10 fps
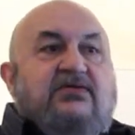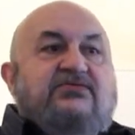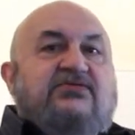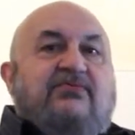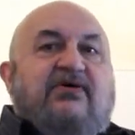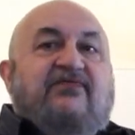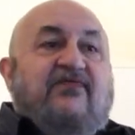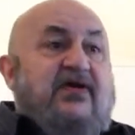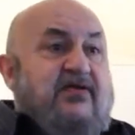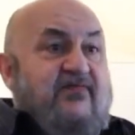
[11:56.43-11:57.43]
So my
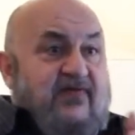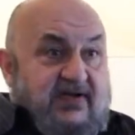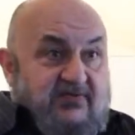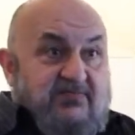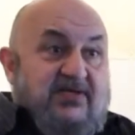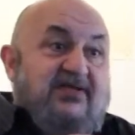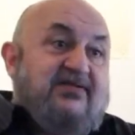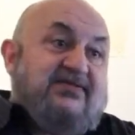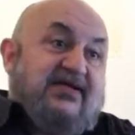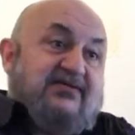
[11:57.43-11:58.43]
friend invited me
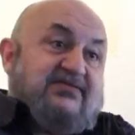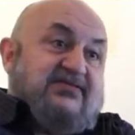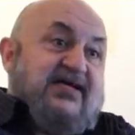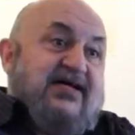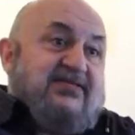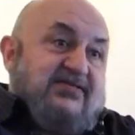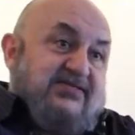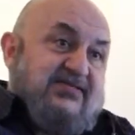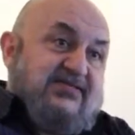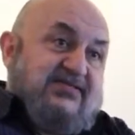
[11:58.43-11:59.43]
down to
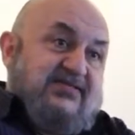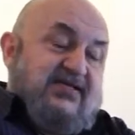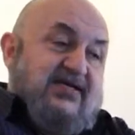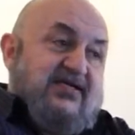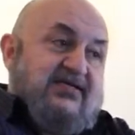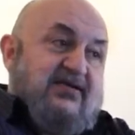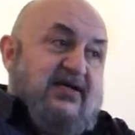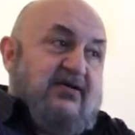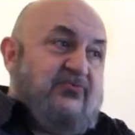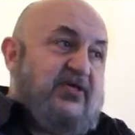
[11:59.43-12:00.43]
Dallas, and
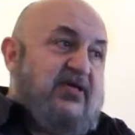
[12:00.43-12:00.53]
uh, we